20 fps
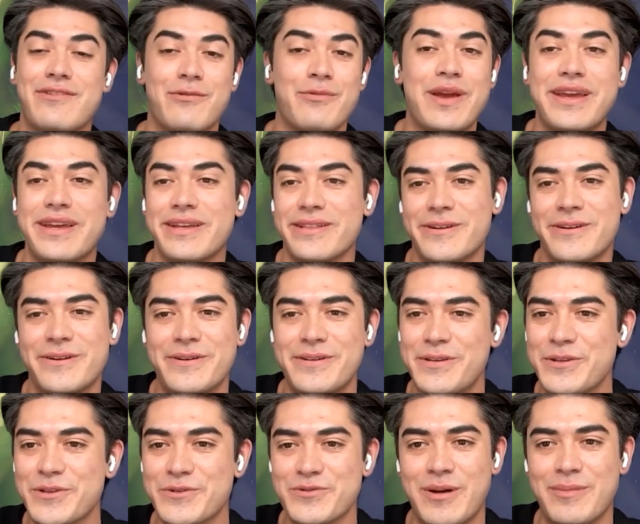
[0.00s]
a regular
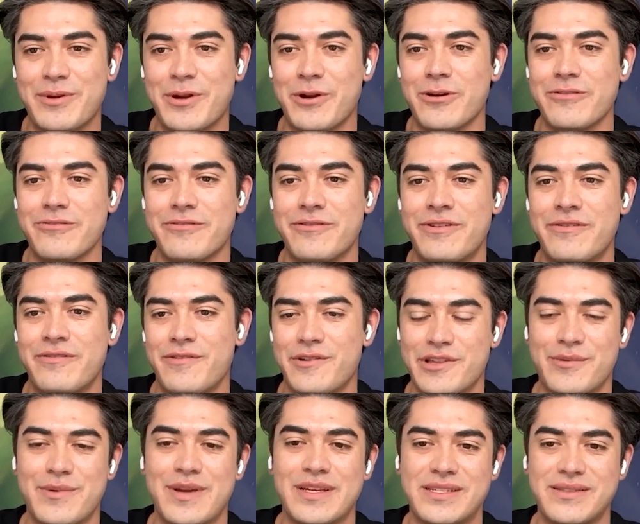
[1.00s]
Uniswap curve for
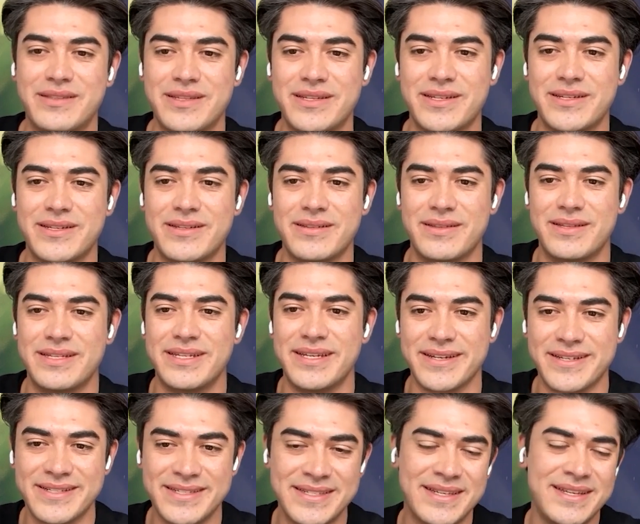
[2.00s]
the rest of the
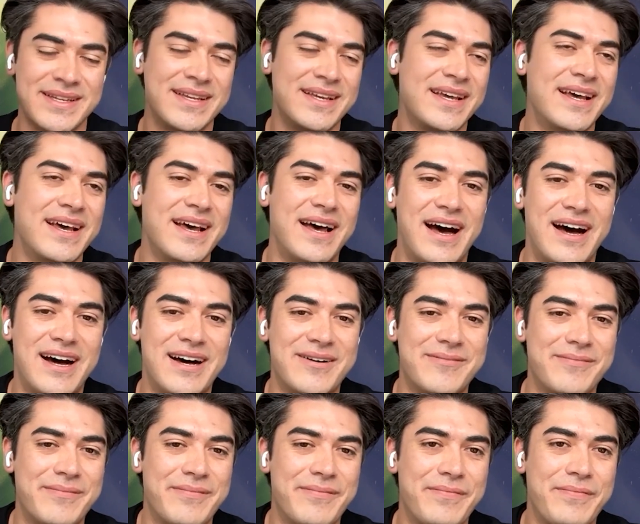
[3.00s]
ticks.
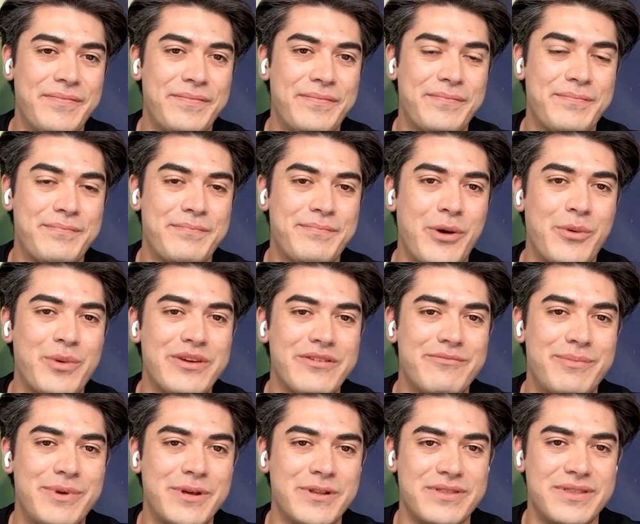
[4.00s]
But we
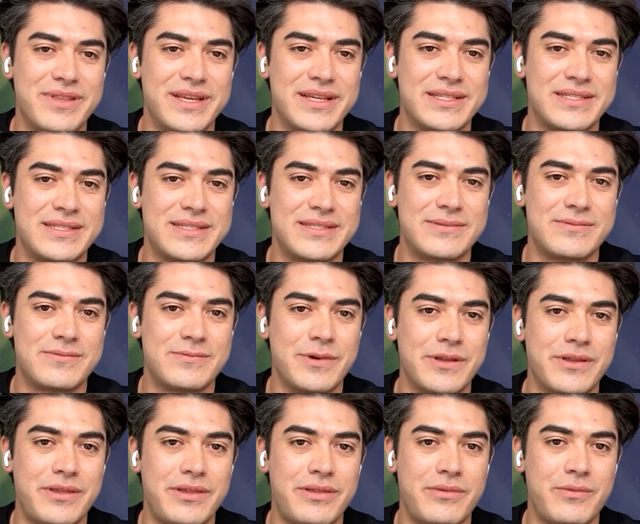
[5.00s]
have built this
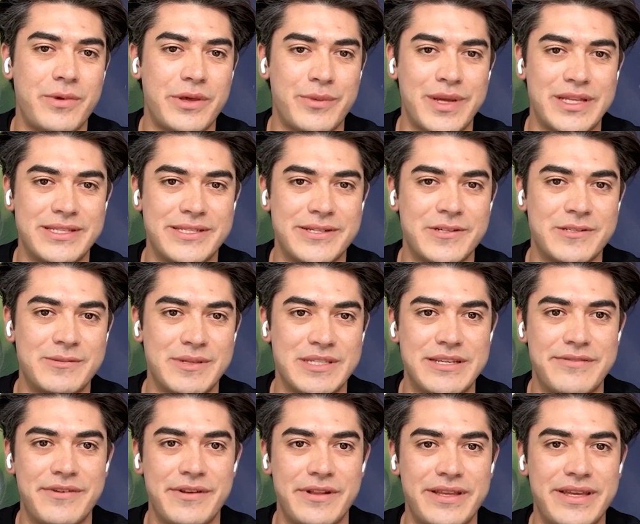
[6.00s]
with Whetstone
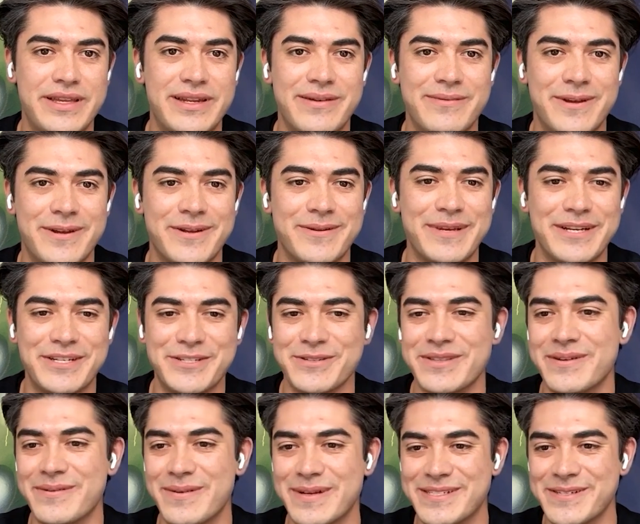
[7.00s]
specifically, and I want to make sure
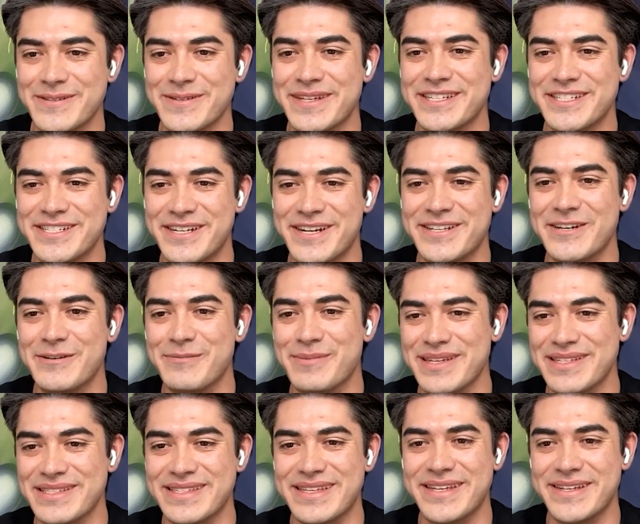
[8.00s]
that Whetstone gets shouted out
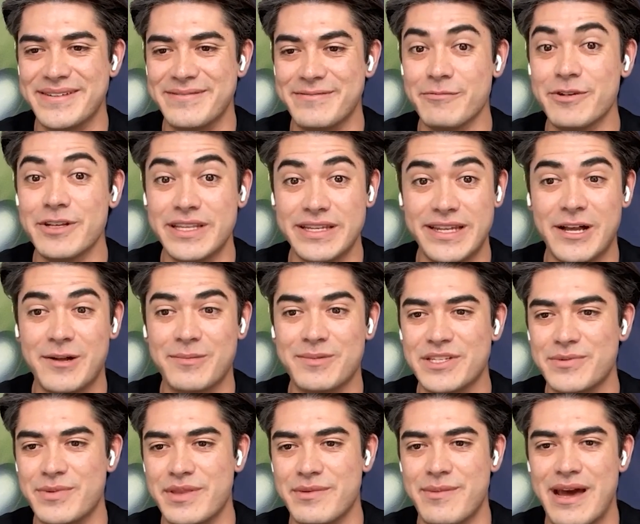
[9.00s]
because they really helped
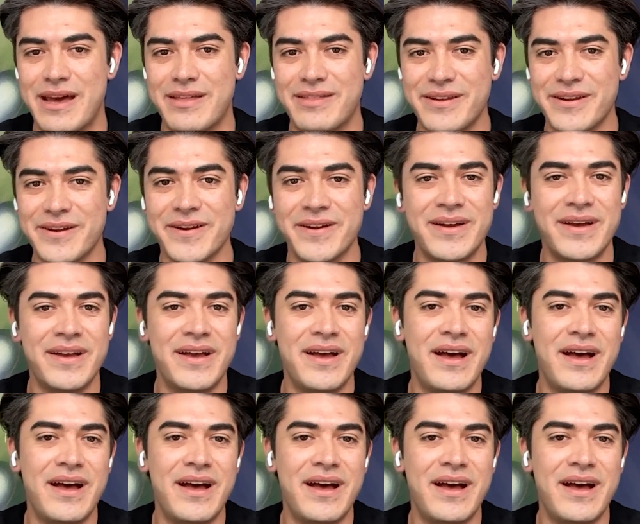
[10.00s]
us with the math here.